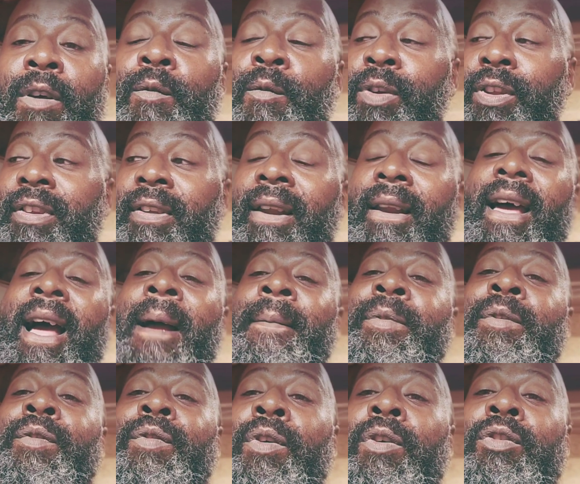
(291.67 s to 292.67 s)
was climb
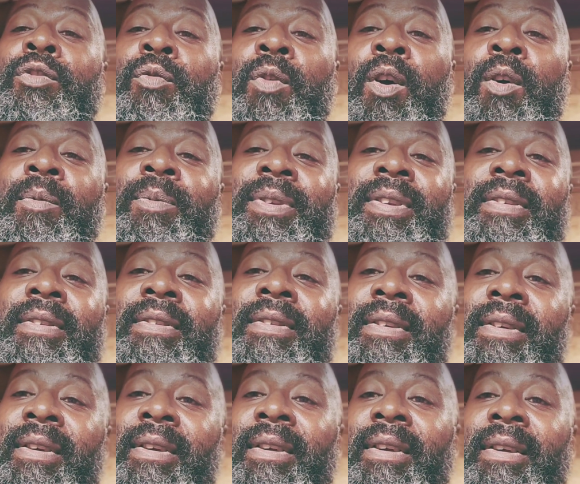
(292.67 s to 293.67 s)
through those ropes
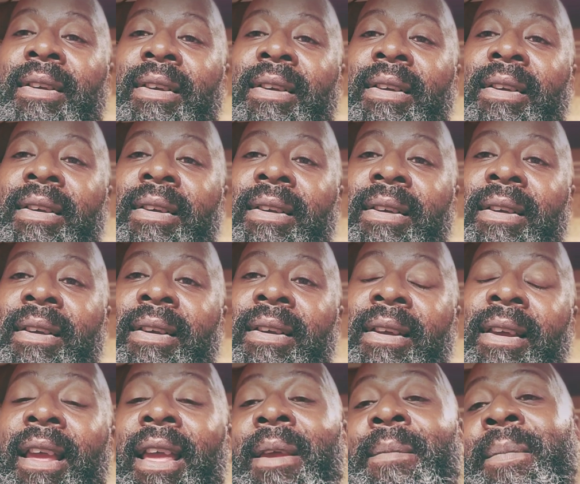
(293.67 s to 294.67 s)

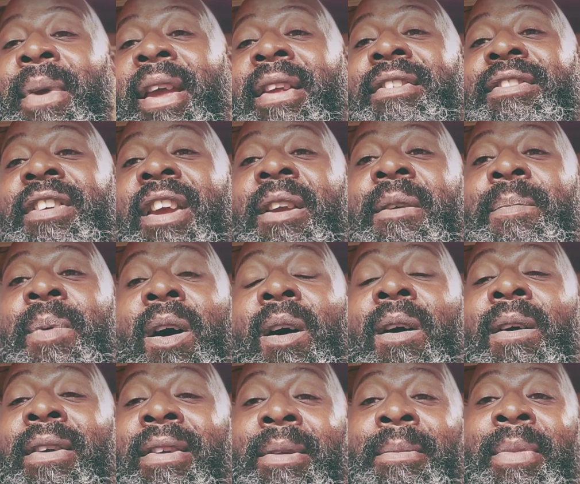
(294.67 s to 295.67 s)
and met Jake
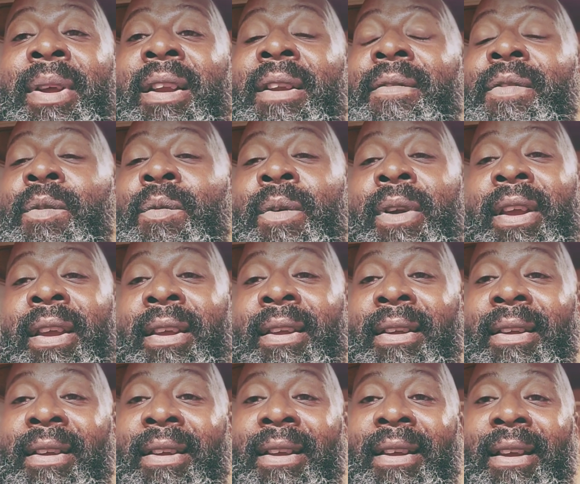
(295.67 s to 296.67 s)
Paul in the middle of the ring.
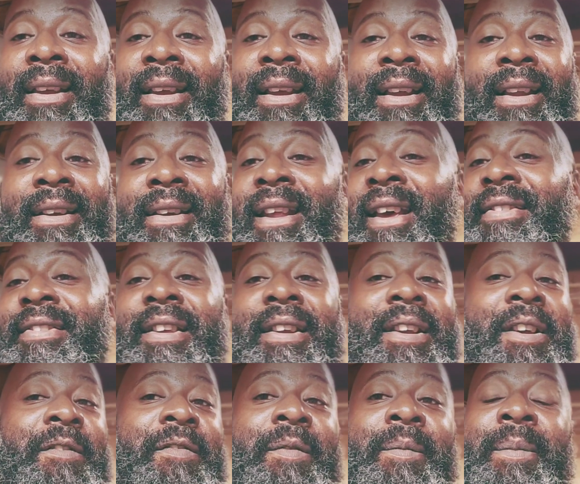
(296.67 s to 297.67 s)
That's
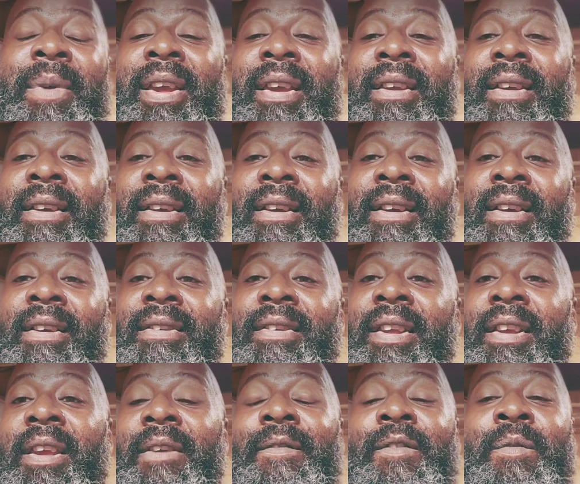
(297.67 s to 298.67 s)
enough for me
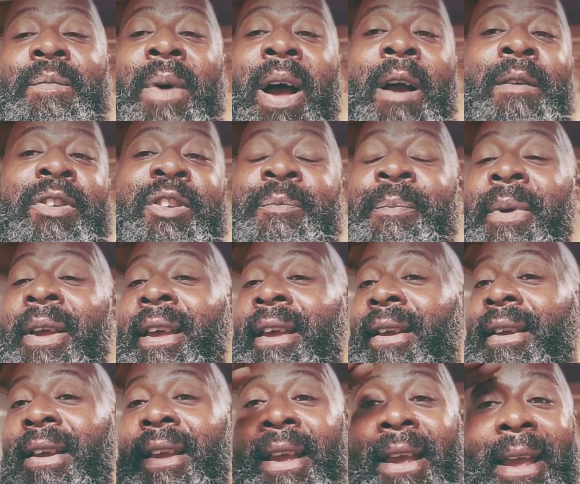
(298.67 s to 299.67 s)
to give you my
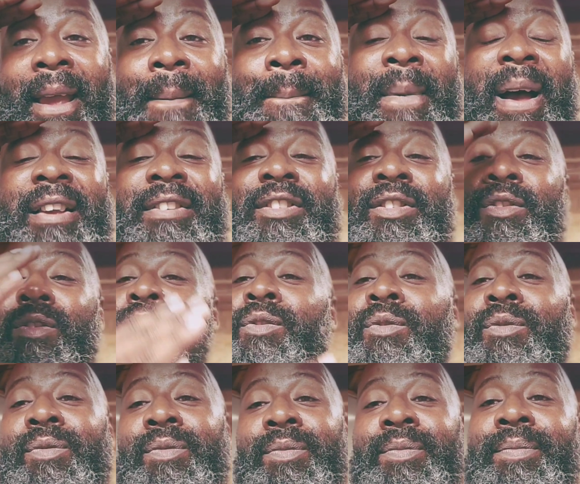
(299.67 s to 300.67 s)
respect and my
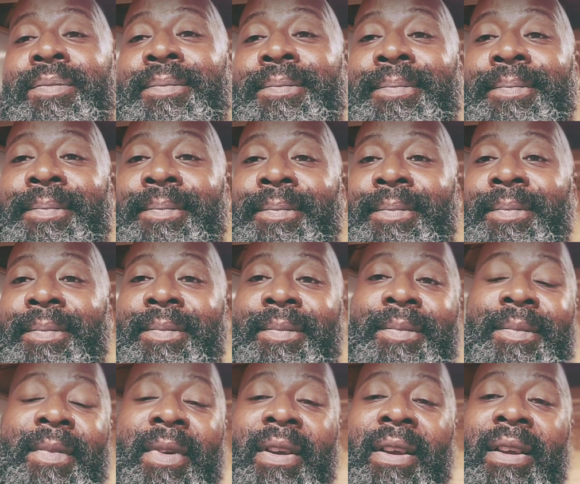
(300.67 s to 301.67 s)
salute.
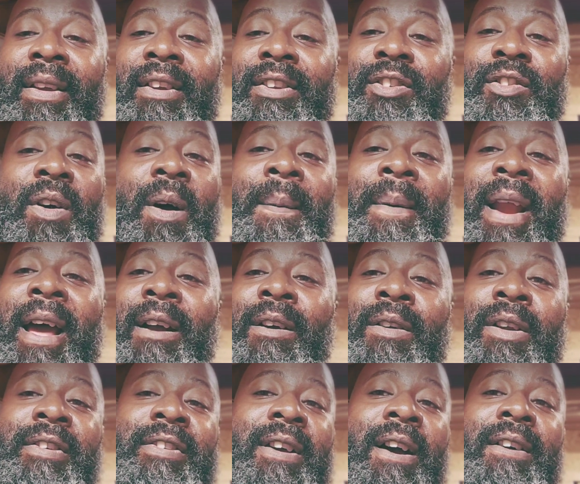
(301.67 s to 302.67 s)
So I'm not
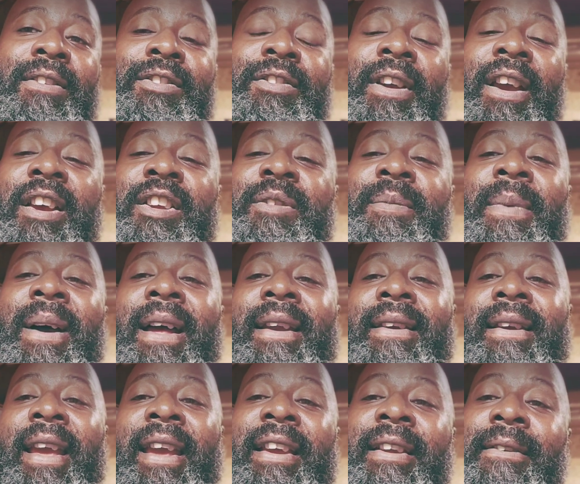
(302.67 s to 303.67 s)
going to talk trash about
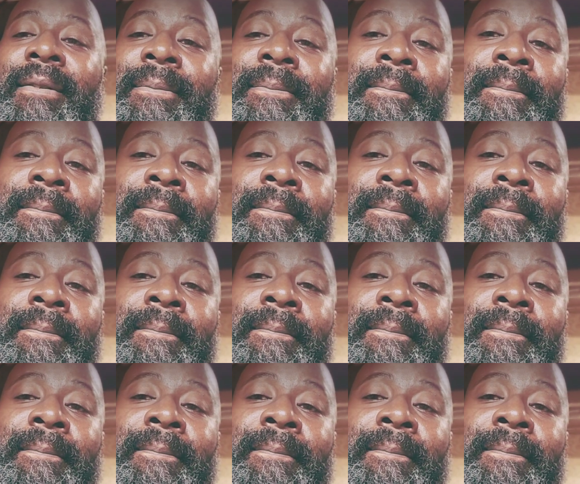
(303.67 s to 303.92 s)
Nate.